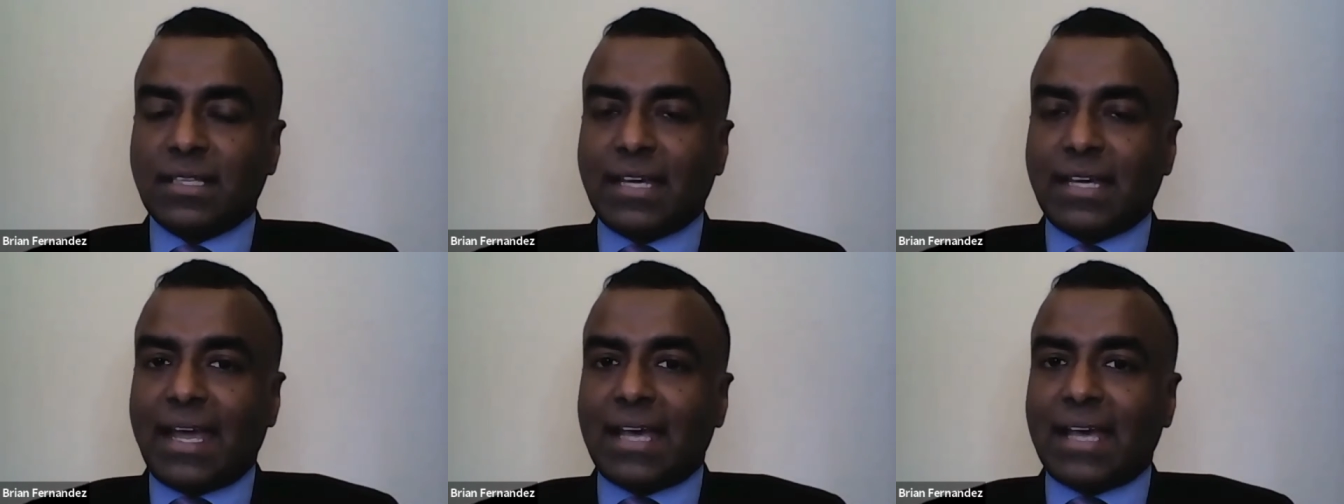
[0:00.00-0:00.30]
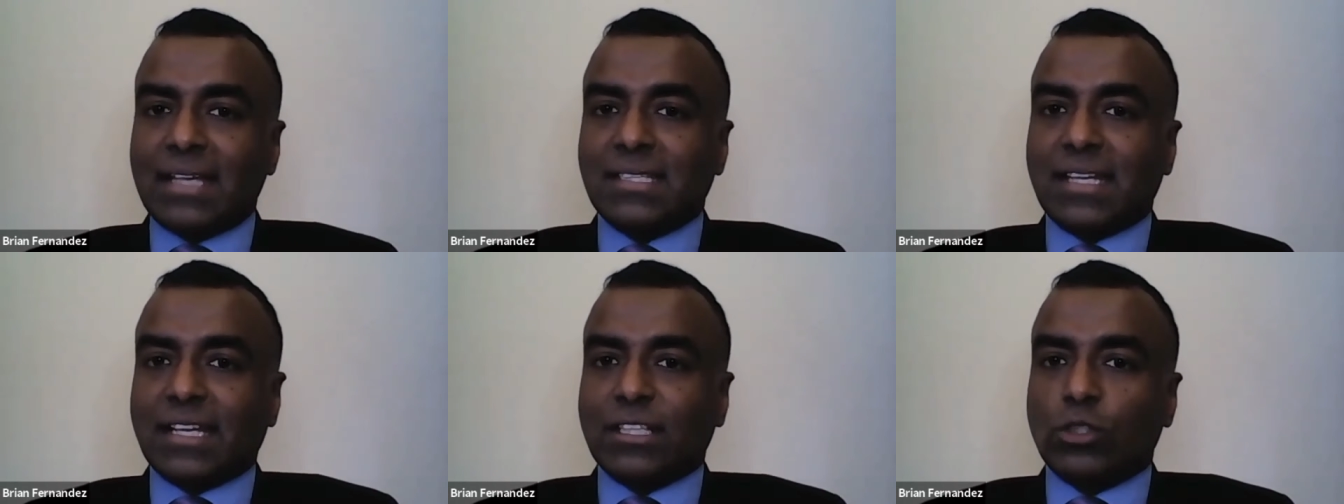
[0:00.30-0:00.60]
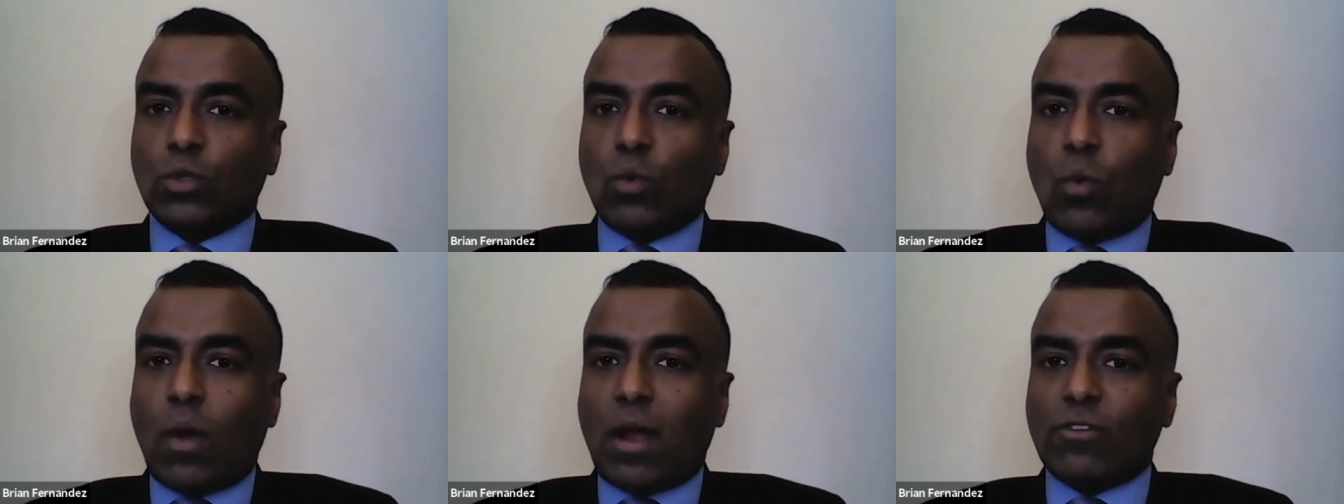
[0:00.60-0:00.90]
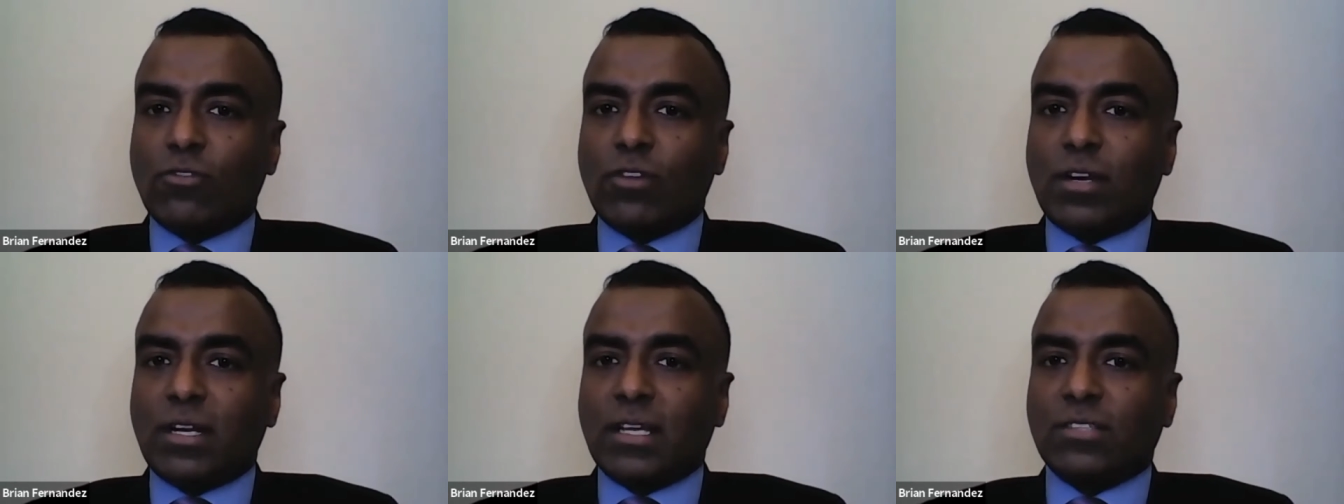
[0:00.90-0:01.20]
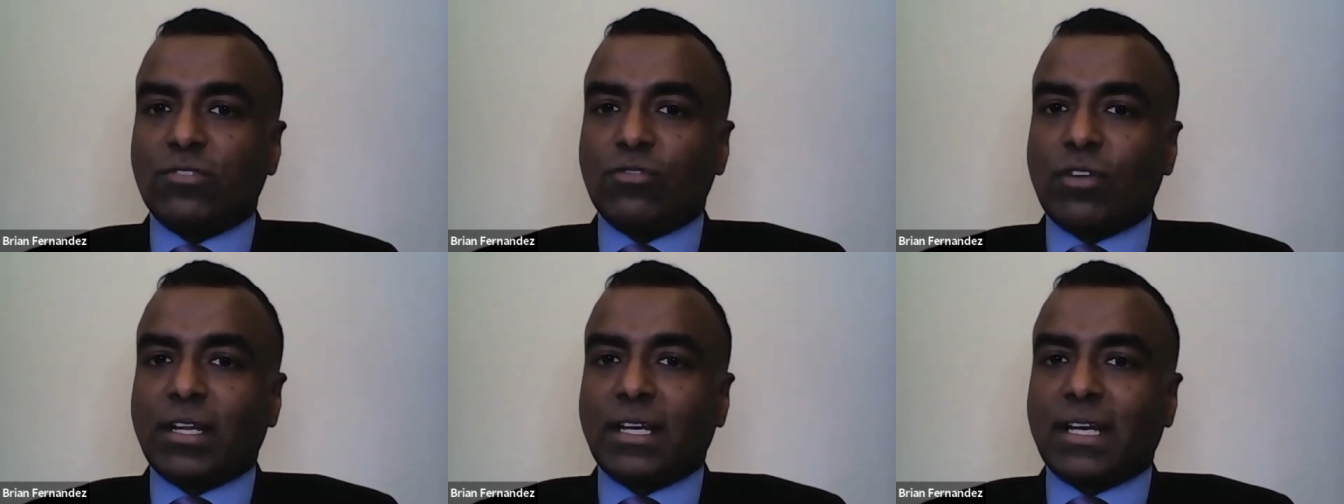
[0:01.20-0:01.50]
The ASX 200
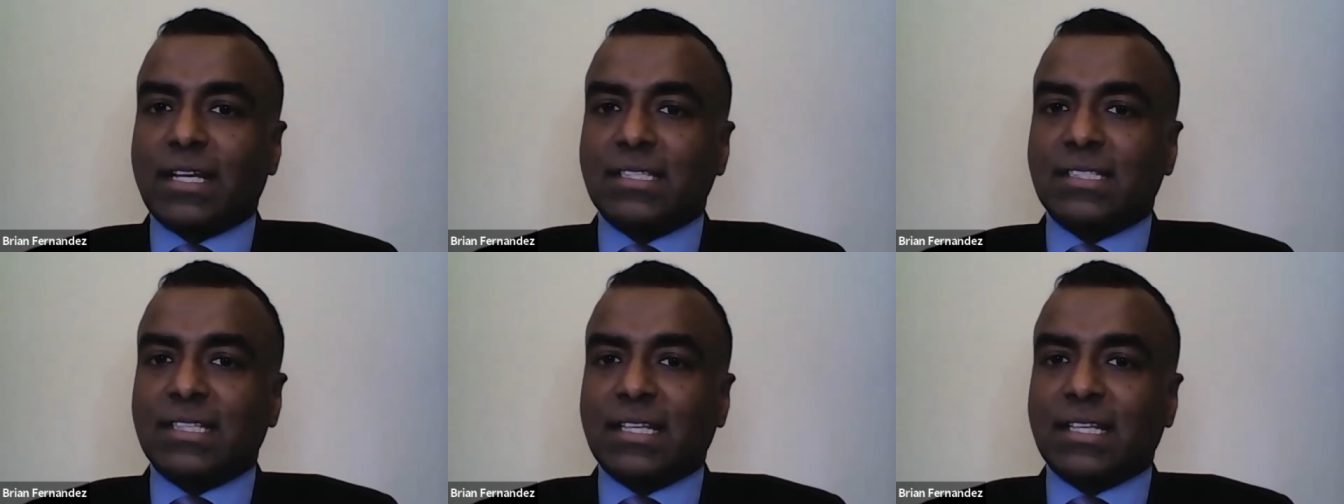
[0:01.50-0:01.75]
is trading at